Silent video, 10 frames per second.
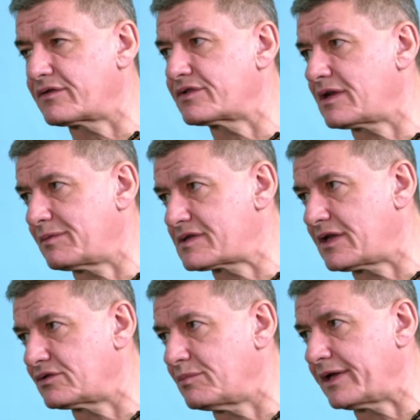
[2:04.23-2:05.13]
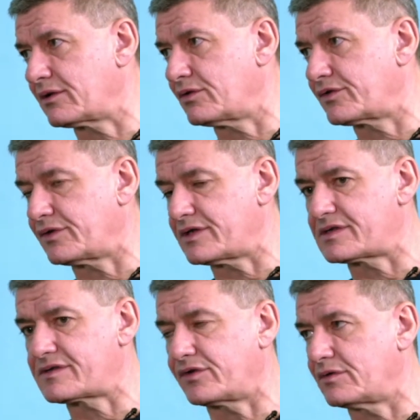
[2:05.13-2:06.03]
So for example, the Central Bank
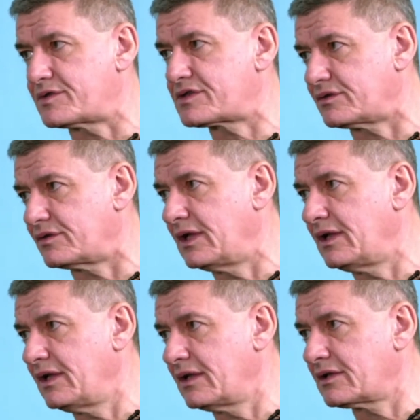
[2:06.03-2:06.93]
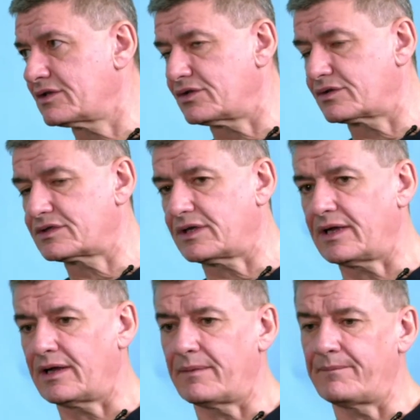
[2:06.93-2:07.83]
authorises firms to conduct,
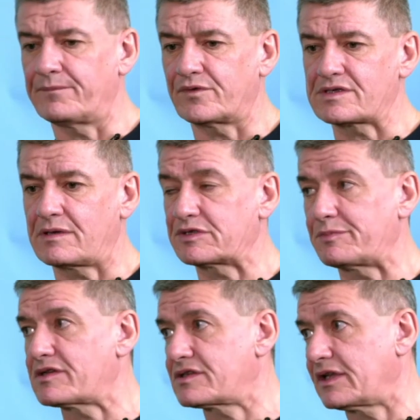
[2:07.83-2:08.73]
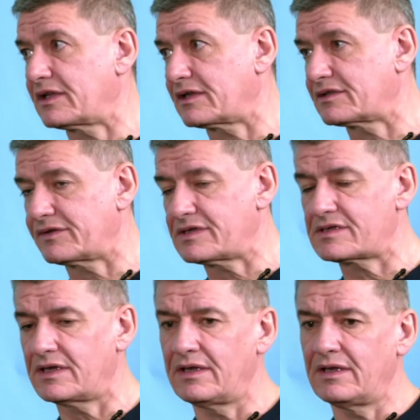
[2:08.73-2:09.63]
for example, deposit-taking
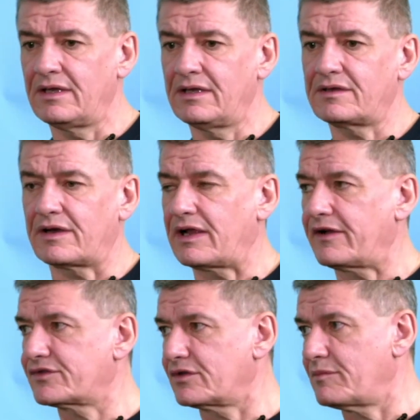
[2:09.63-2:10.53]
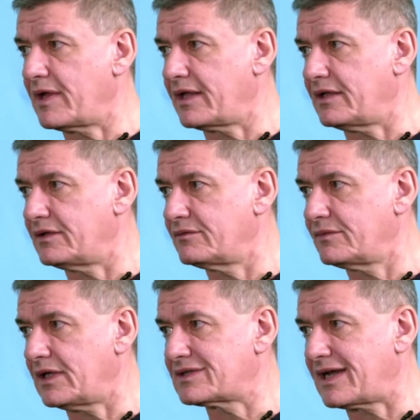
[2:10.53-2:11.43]
activities. Thereafter, it may
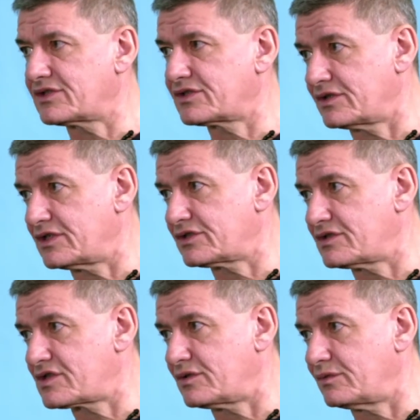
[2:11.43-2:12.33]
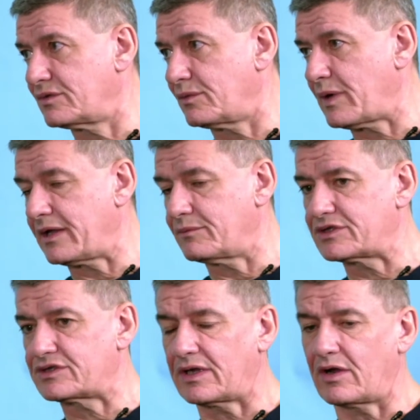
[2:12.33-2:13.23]
attach conditions to the way in
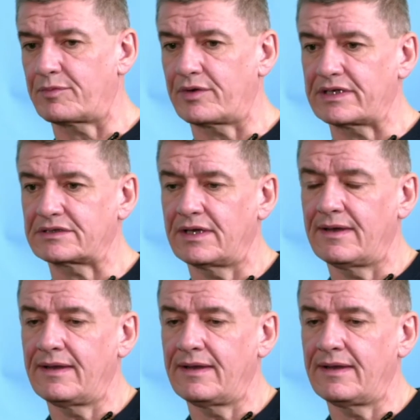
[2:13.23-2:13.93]
which they operate.